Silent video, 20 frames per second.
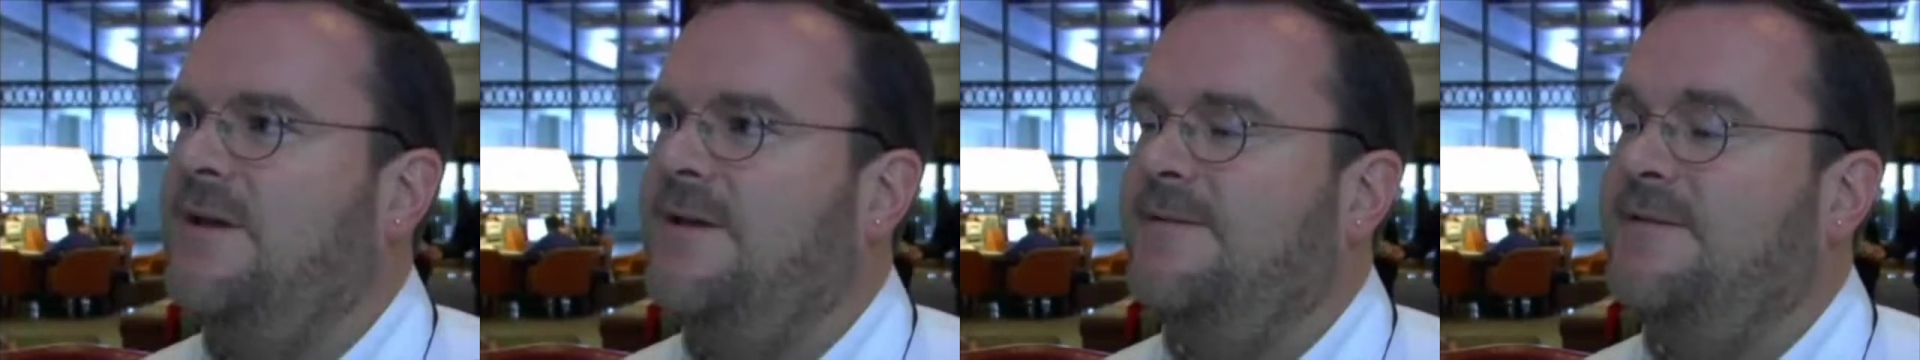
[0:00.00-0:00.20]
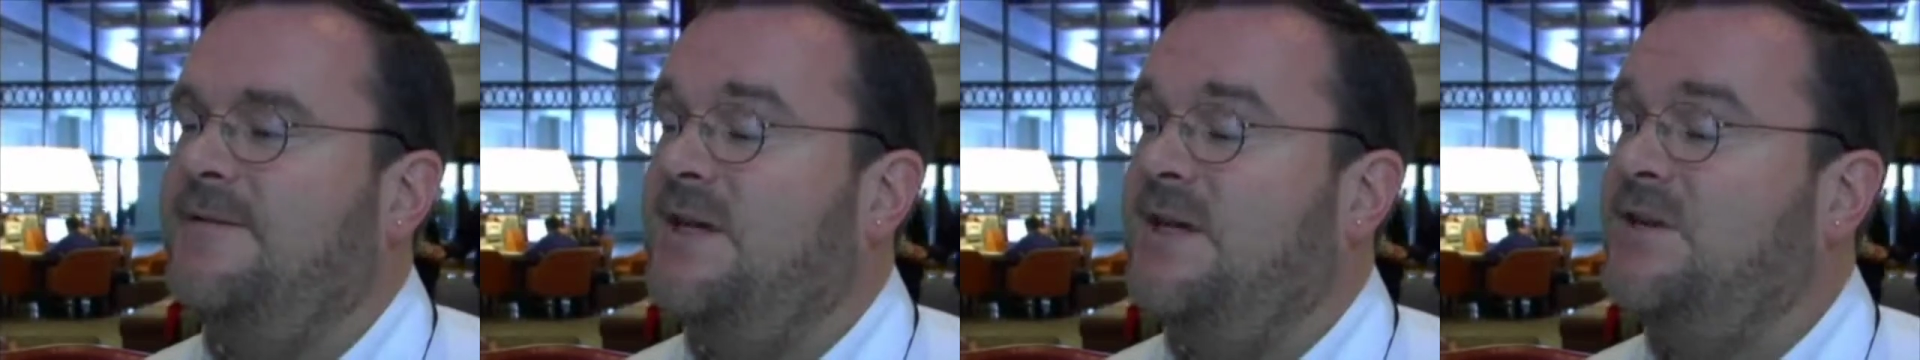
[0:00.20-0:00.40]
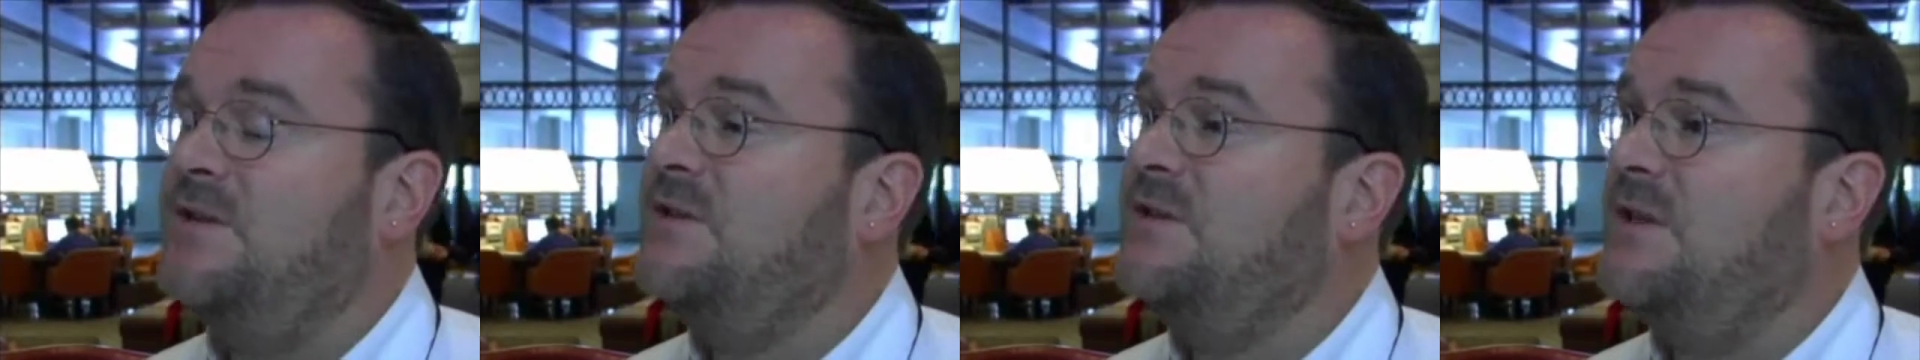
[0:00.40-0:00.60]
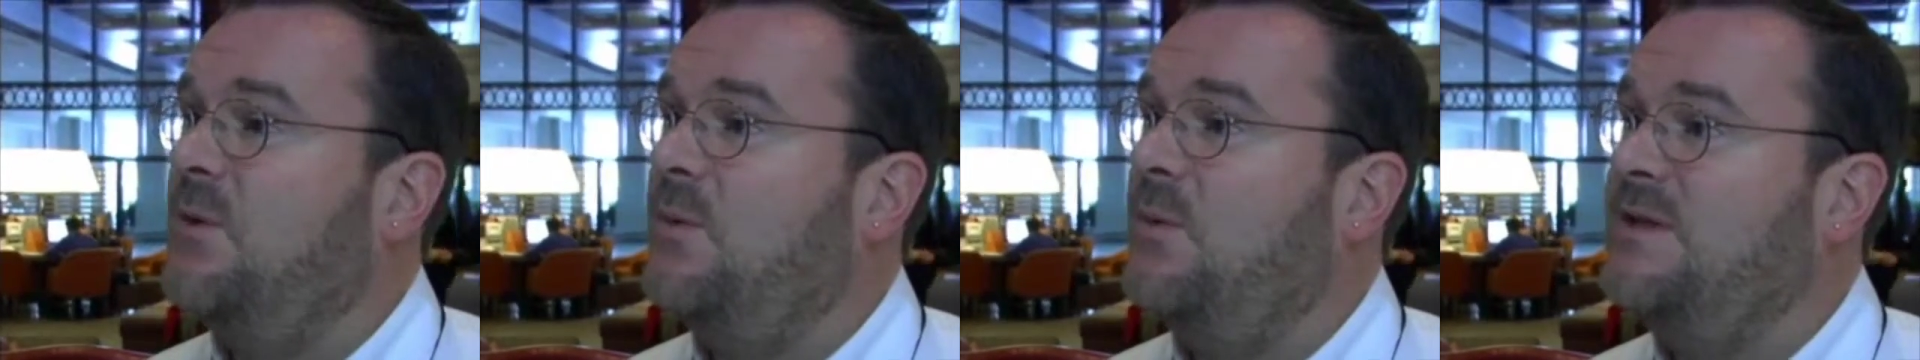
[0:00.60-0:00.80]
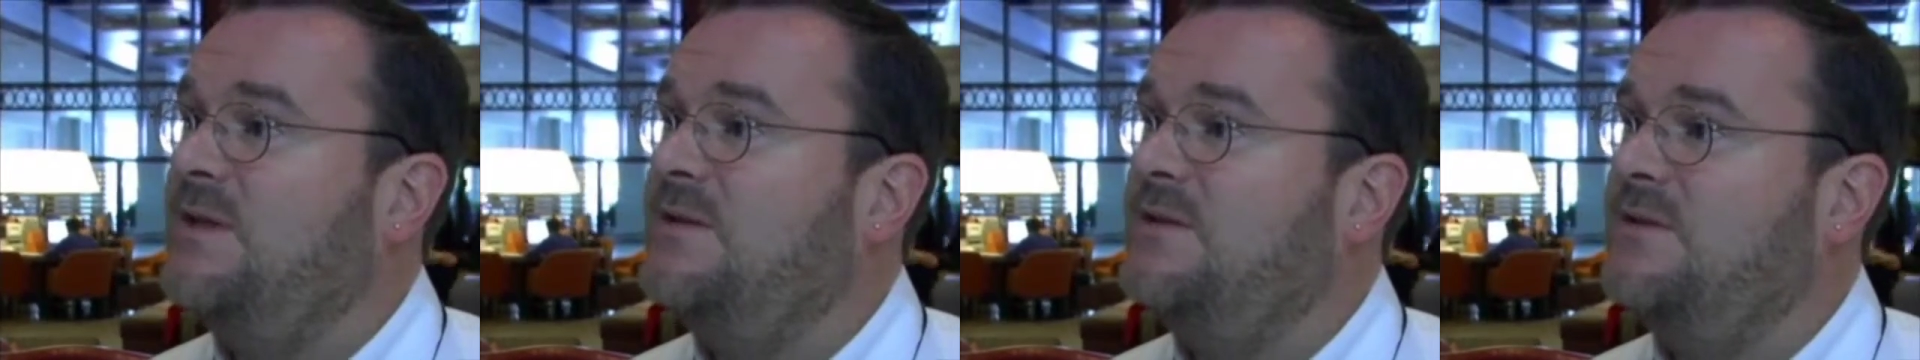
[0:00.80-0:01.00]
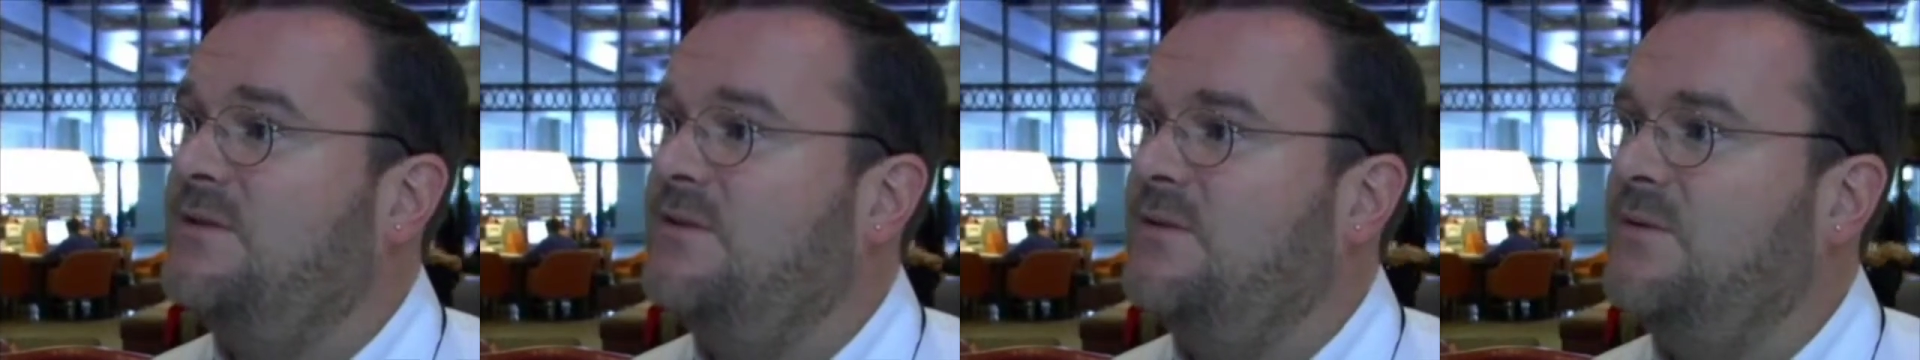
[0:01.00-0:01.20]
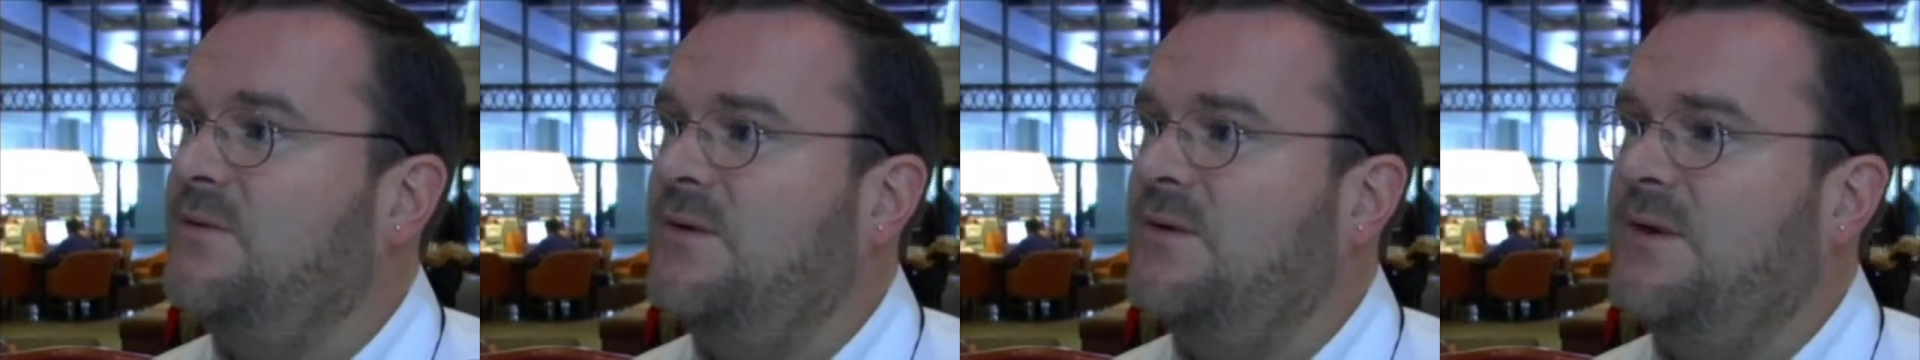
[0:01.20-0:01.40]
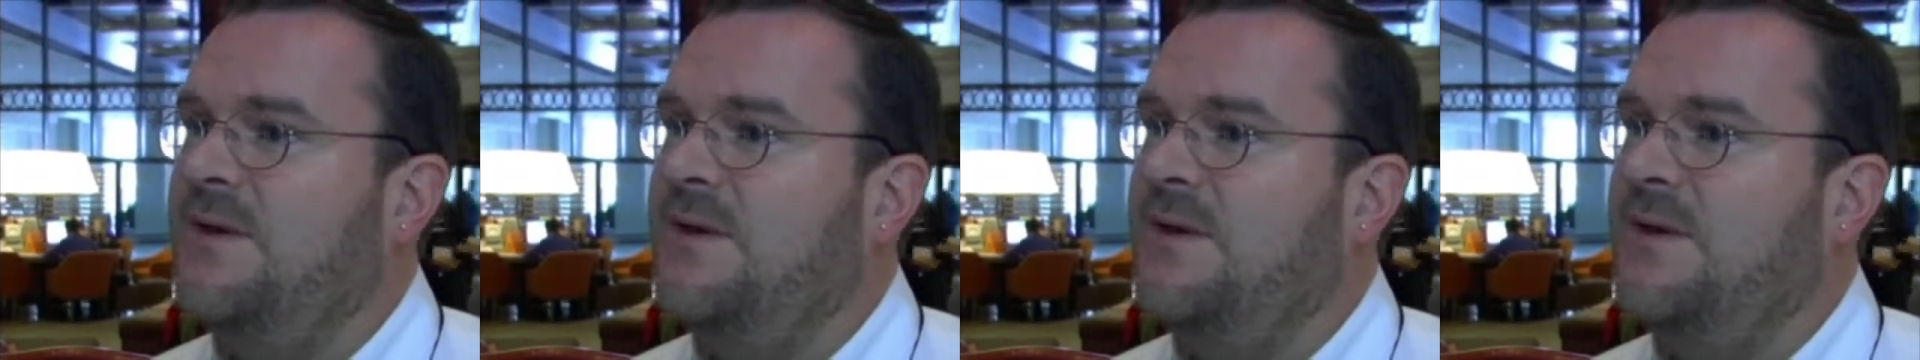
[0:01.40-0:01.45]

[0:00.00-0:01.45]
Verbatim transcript: sessions I went to,